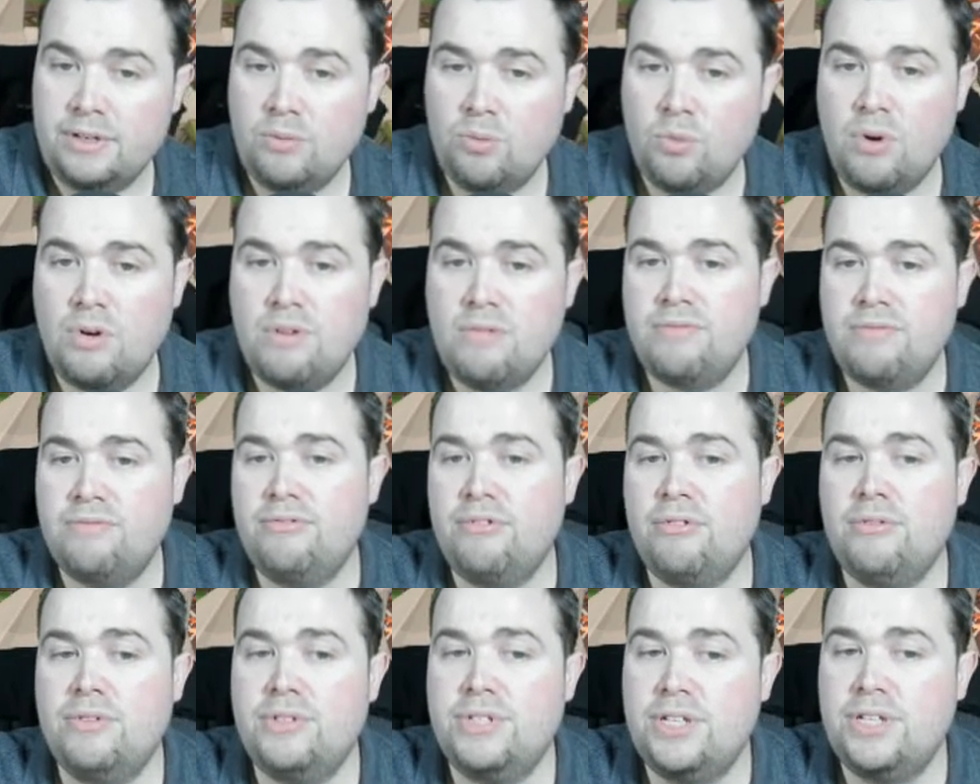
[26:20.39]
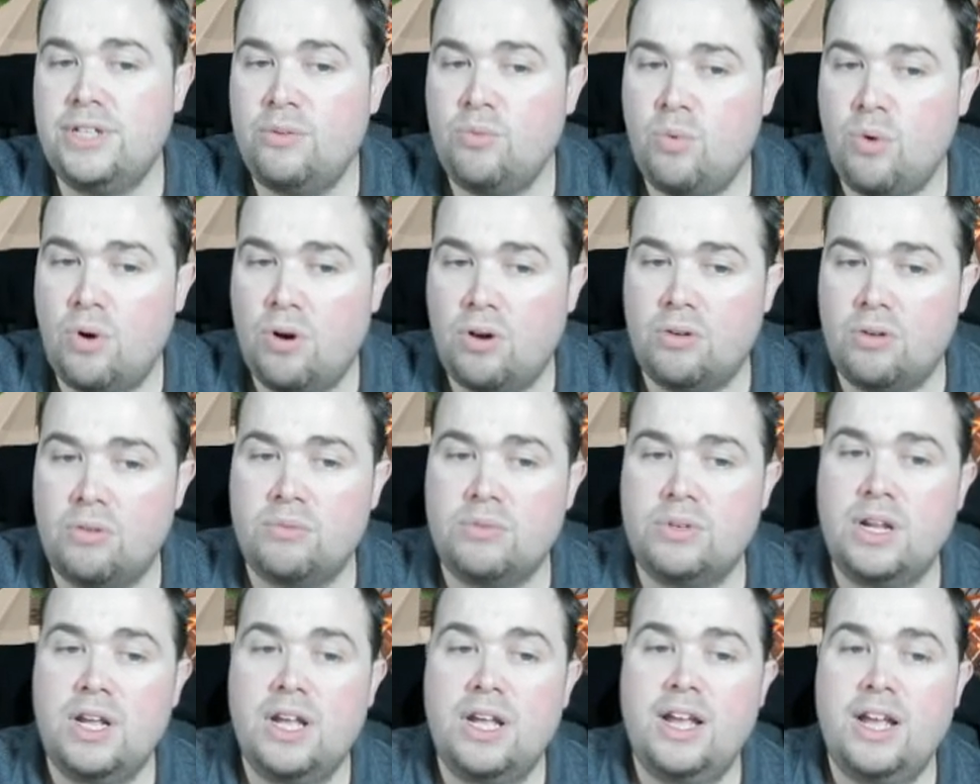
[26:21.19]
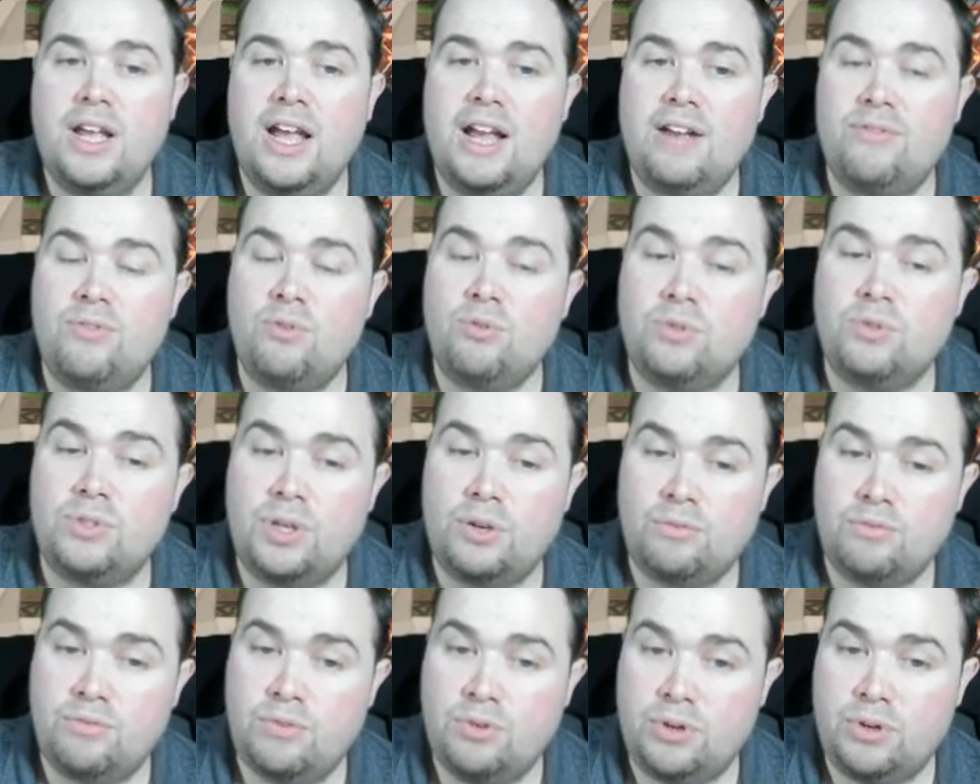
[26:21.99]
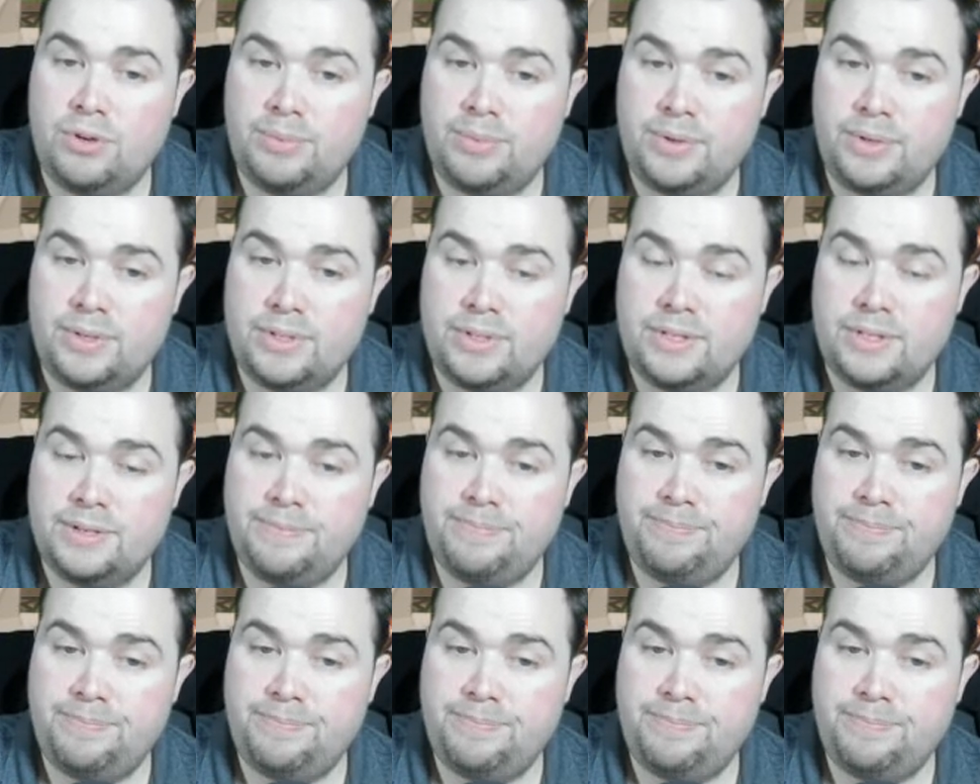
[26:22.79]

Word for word: Wild fruits in the wild have also ripened,